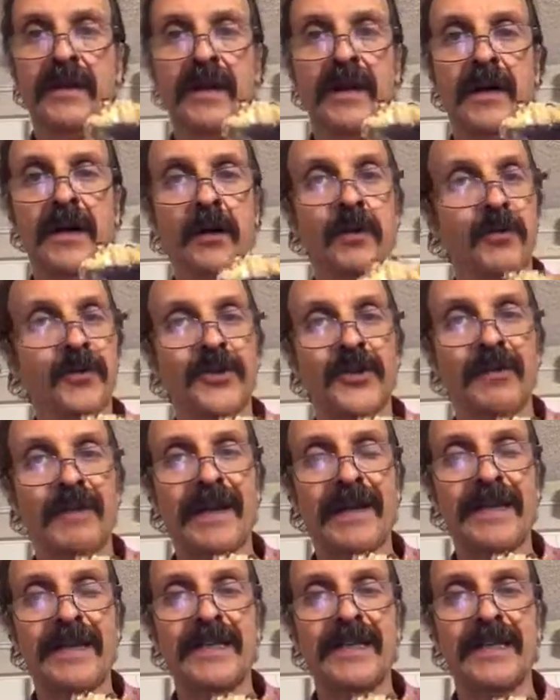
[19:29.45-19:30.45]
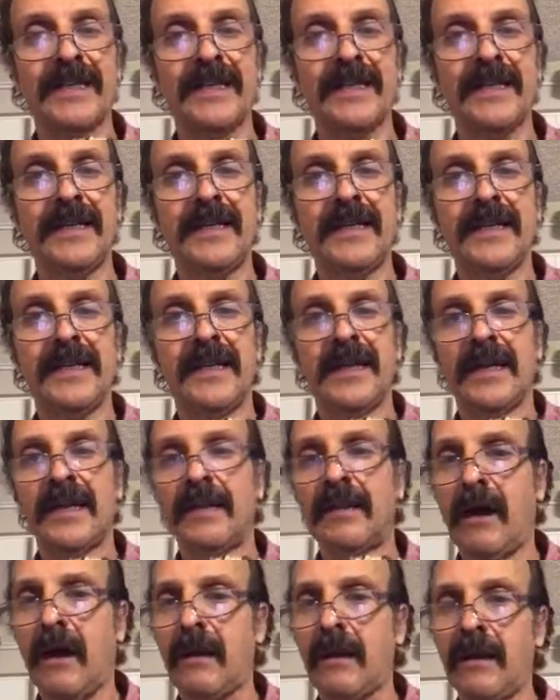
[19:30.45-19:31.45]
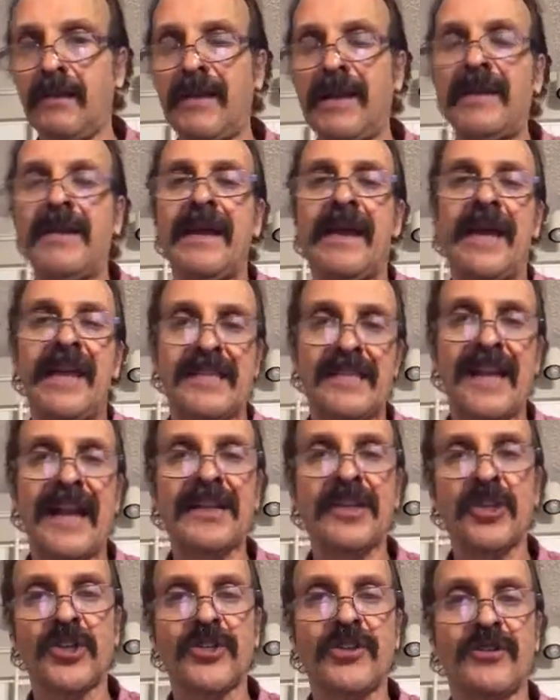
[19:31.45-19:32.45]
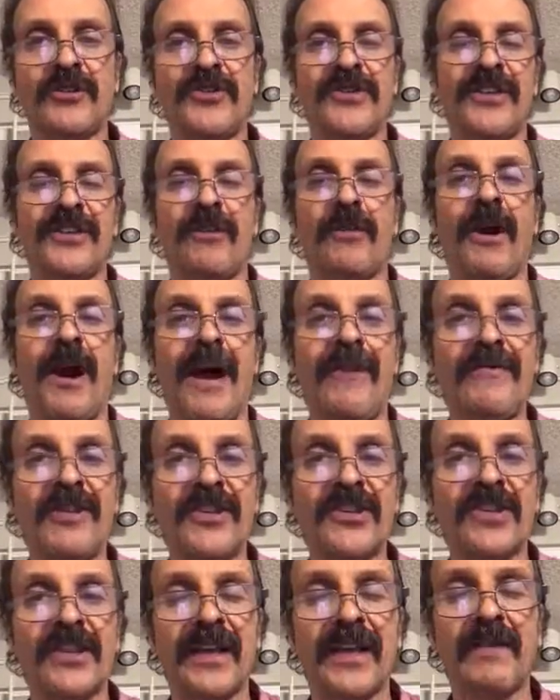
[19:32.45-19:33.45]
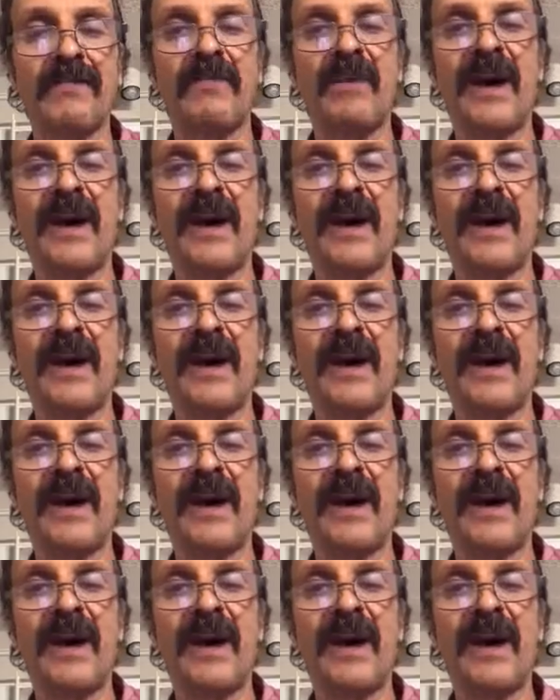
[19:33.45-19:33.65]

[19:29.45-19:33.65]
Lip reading: Wholesome, like I said. Not all, it's got the sugars in there, obviously.